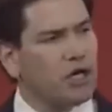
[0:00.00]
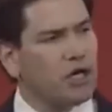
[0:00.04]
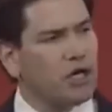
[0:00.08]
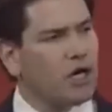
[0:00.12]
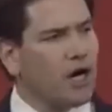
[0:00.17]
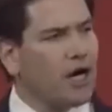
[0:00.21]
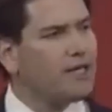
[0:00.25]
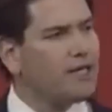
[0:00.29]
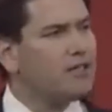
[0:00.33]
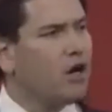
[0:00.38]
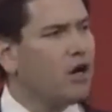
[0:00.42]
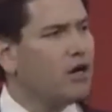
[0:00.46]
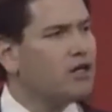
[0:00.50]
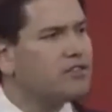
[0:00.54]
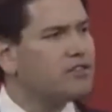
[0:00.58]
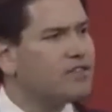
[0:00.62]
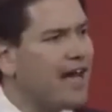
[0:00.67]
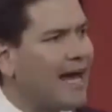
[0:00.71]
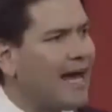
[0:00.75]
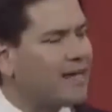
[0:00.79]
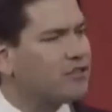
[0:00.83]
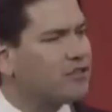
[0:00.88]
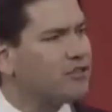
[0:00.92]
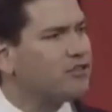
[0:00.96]
cut our
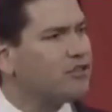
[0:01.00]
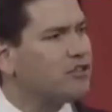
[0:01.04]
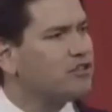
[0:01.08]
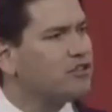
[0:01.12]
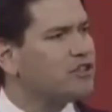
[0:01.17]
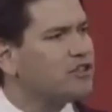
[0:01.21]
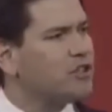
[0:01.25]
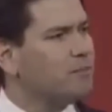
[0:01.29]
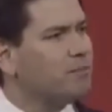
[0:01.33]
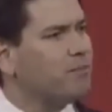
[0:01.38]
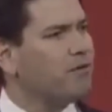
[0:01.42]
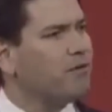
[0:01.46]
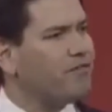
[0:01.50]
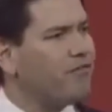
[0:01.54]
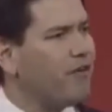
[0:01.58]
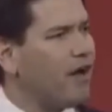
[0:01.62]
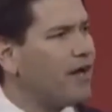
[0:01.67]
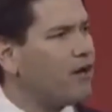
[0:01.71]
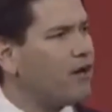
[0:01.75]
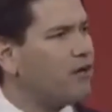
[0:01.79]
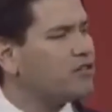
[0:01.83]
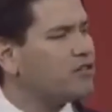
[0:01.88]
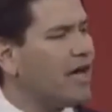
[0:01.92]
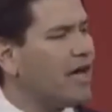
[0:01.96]
taxes and
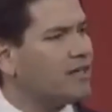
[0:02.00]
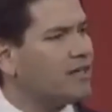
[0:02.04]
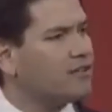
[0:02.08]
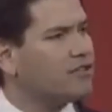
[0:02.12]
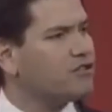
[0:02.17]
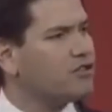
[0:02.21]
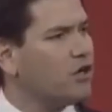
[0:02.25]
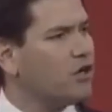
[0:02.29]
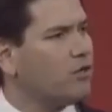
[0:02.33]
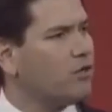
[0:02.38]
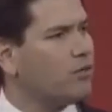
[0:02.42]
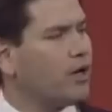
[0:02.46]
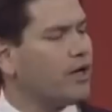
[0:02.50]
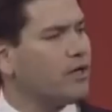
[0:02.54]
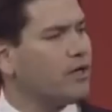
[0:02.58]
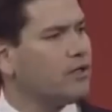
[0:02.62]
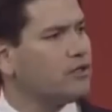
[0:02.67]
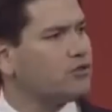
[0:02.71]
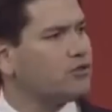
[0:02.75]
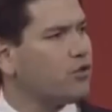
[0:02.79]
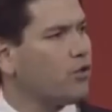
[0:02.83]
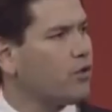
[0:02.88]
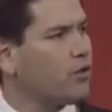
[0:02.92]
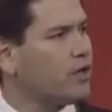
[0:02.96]
simplified our taxes in our
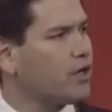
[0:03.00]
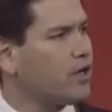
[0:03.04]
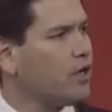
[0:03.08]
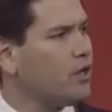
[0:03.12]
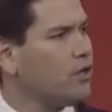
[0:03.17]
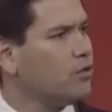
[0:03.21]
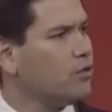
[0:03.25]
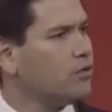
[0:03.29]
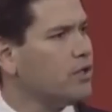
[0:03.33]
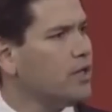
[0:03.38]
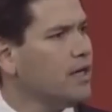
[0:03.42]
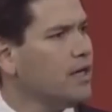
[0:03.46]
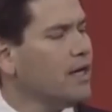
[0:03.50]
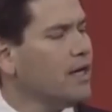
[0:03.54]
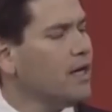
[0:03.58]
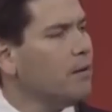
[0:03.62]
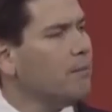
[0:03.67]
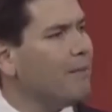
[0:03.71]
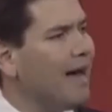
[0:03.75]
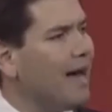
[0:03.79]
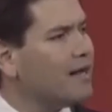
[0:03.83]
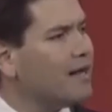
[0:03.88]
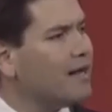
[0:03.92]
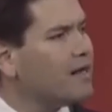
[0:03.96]
regulatory code.
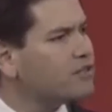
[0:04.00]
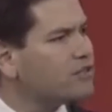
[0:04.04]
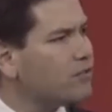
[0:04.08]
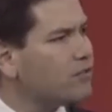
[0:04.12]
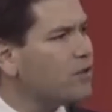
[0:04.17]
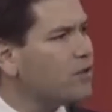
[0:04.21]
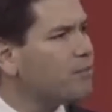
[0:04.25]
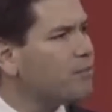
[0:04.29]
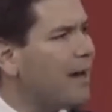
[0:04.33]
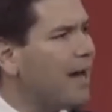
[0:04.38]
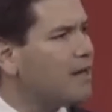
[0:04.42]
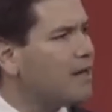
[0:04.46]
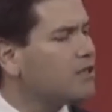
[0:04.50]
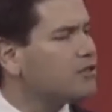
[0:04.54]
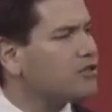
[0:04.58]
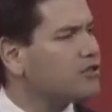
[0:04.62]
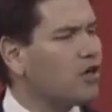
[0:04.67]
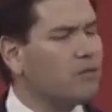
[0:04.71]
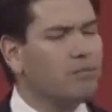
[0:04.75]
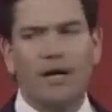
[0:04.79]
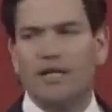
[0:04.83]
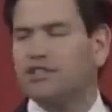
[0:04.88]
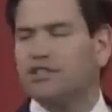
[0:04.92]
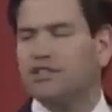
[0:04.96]
Imagine if we balanced
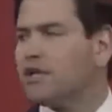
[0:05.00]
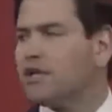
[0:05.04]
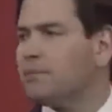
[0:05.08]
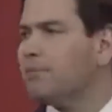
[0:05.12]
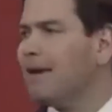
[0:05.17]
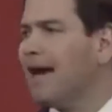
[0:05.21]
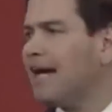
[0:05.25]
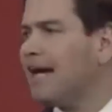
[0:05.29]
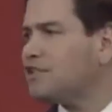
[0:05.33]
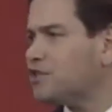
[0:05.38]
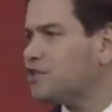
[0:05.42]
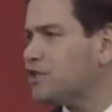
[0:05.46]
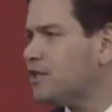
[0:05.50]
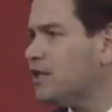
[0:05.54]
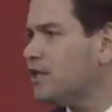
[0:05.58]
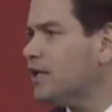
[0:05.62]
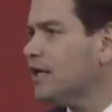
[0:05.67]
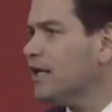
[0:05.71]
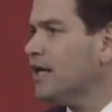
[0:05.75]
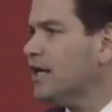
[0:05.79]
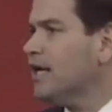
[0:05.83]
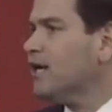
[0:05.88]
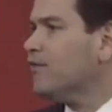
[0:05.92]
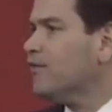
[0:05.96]
our budget. Imagine
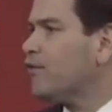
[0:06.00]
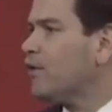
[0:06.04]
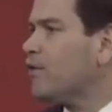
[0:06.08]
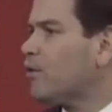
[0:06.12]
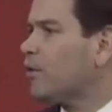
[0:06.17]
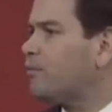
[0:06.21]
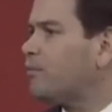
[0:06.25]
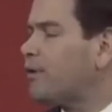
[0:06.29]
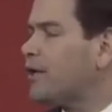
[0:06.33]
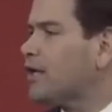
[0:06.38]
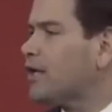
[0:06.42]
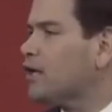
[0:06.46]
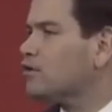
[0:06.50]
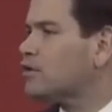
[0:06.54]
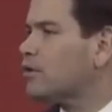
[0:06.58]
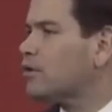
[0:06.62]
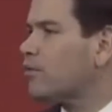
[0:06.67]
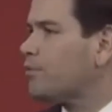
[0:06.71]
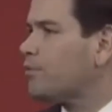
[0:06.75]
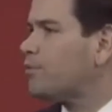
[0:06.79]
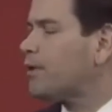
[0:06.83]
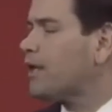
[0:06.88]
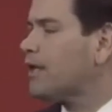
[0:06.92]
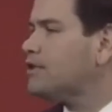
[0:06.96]
if we repealed and
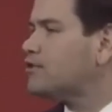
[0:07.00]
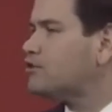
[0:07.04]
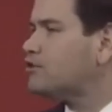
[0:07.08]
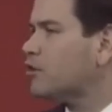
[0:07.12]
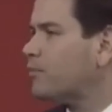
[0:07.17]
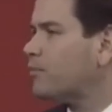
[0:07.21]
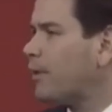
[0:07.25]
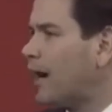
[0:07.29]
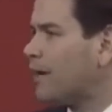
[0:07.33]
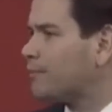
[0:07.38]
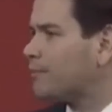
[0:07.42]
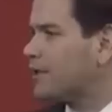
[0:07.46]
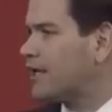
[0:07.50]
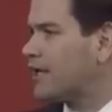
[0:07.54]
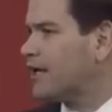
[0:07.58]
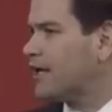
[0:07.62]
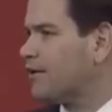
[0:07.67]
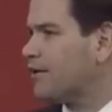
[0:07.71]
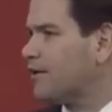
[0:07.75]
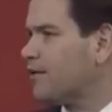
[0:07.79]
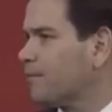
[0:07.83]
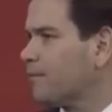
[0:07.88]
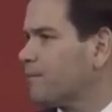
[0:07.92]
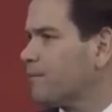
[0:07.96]
replaced
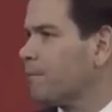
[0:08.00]
ObamaCare.